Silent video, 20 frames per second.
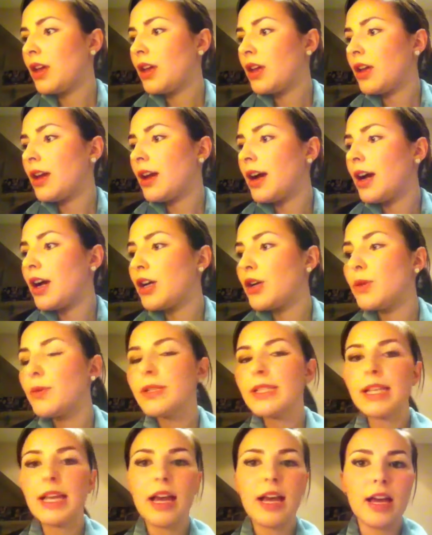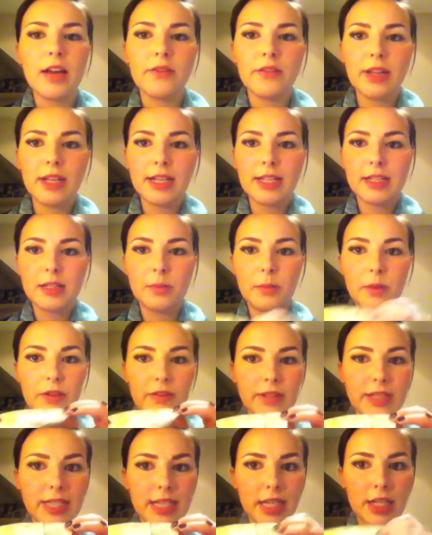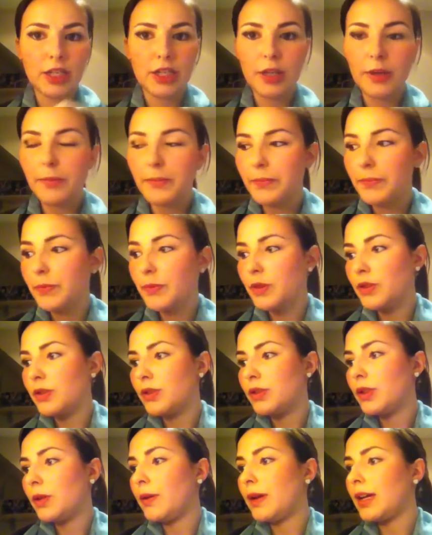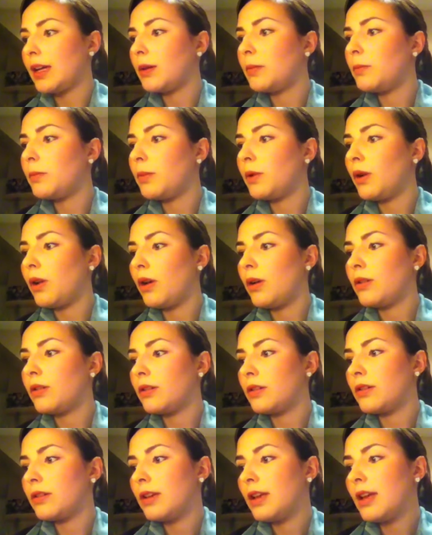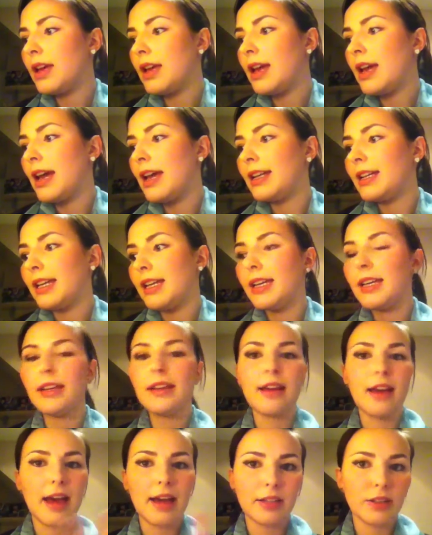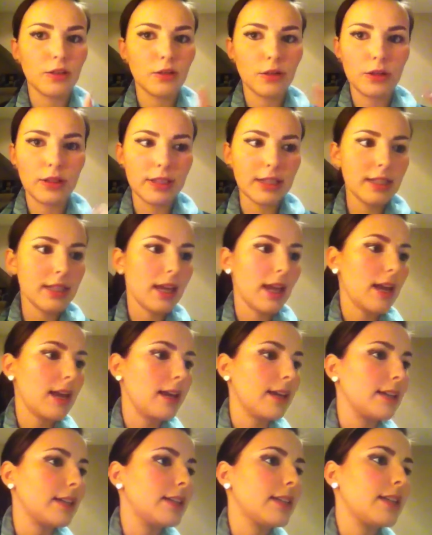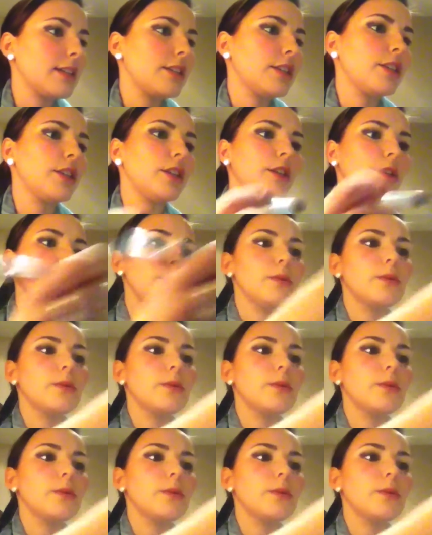I always have a little bit of a tissue, just so I can blot any added colours that I tend to use.